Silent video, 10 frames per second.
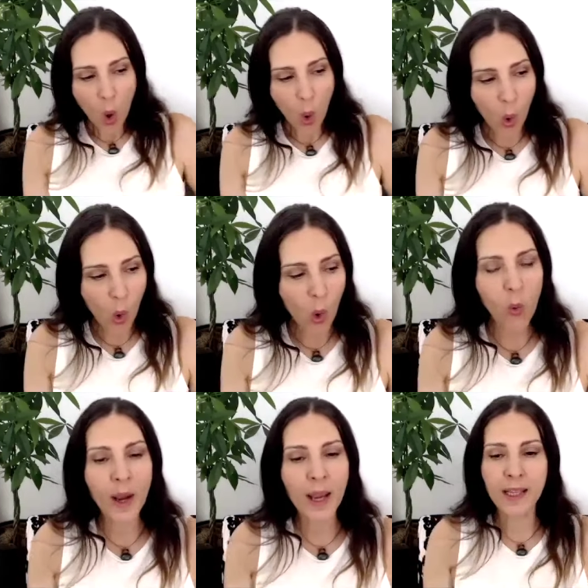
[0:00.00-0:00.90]

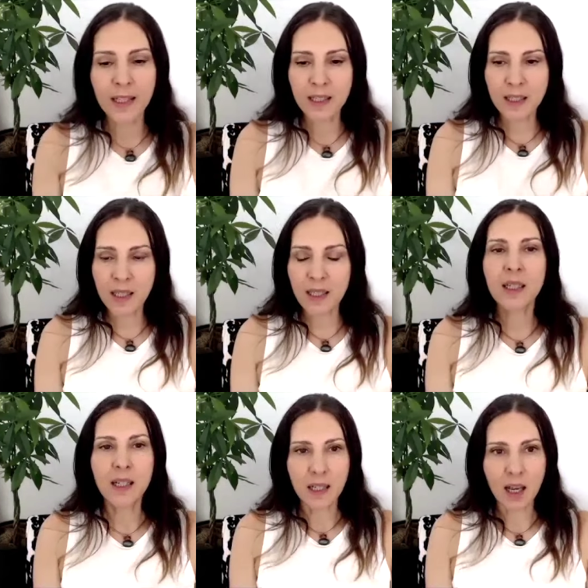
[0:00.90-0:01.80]
always
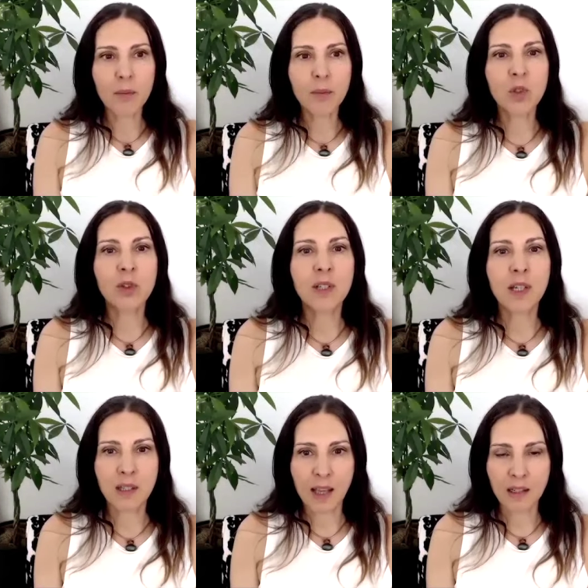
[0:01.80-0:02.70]
comes to
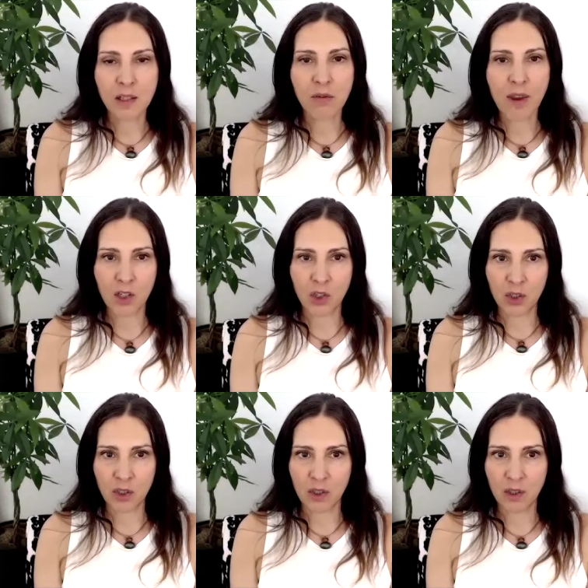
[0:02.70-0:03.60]

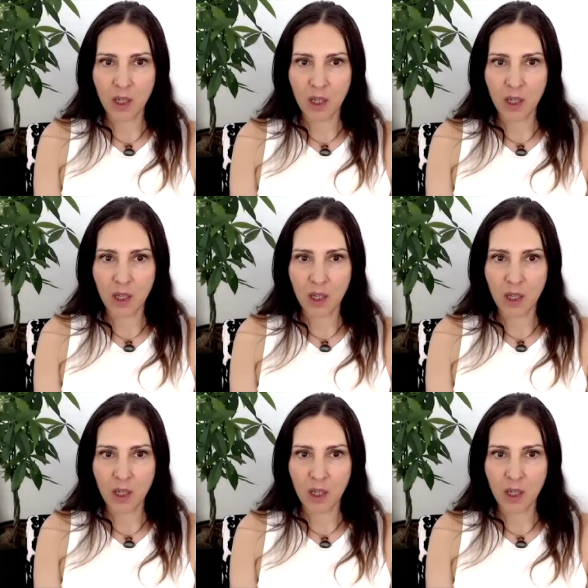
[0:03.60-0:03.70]
dissatisfaction,